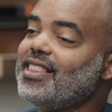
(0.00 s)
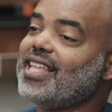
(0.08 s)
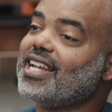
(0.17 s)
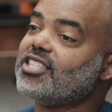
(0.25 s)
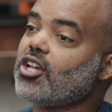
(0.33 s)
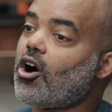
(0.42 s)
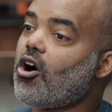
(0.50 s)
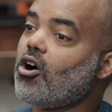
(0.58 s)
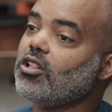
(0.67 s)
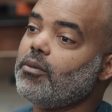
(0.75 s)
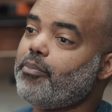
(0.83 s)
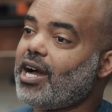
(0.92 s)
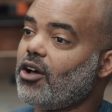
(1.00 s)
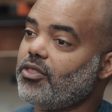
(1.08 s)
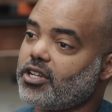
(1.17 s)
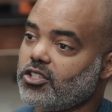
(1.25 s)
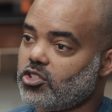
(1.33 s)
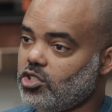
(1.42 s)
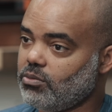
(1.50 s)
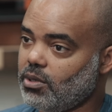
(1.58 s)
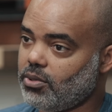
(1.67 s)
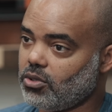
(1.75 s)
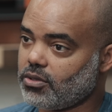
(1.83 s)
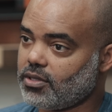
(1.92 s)
that it's all about the
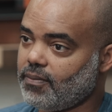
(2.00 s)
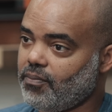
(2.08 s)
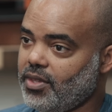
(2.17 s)
consumables.